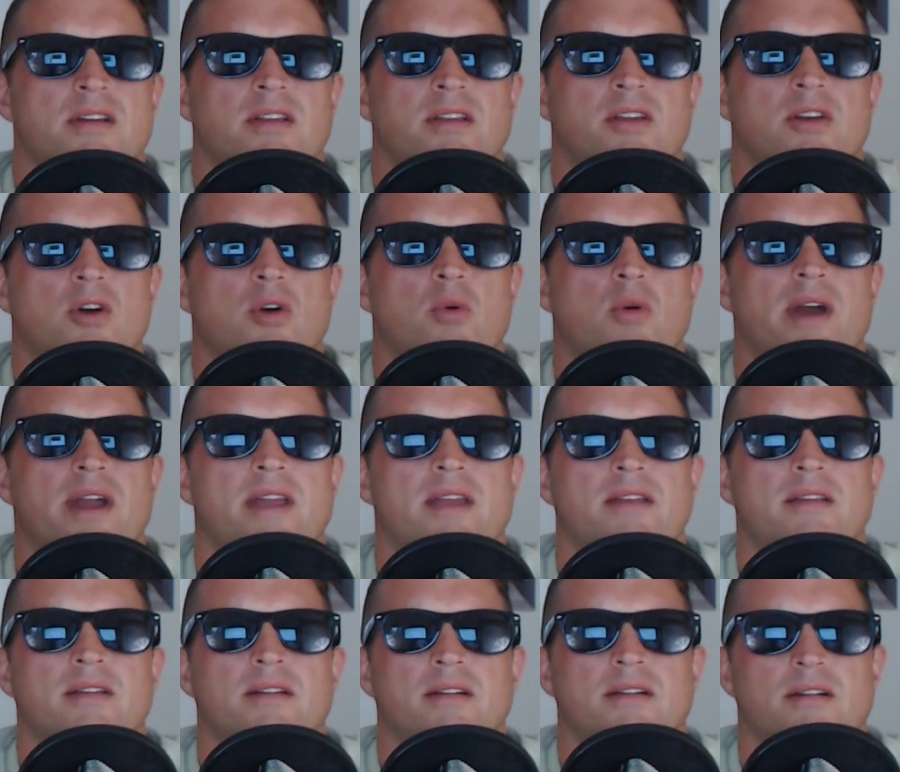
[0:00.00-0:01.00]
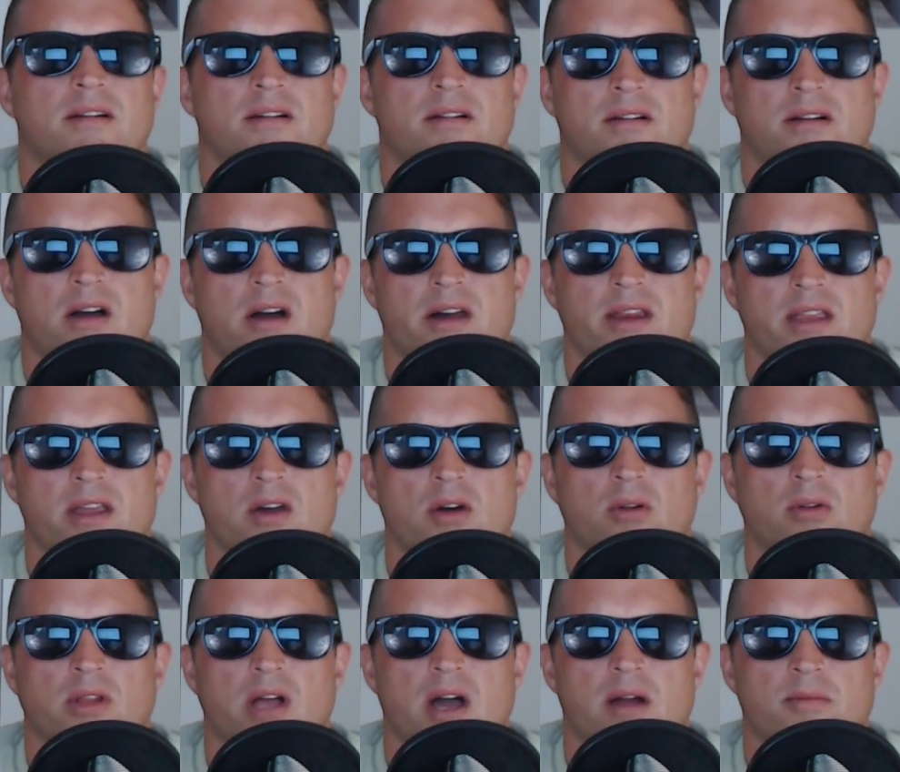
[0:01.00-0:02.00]
Go away, audio
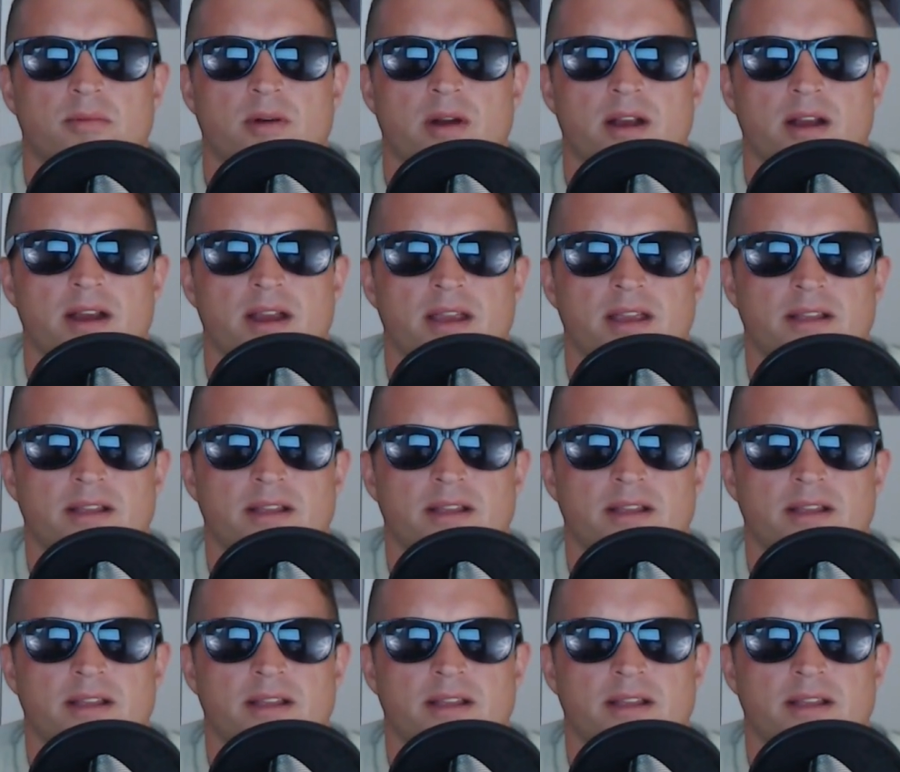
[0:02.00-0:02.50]
library.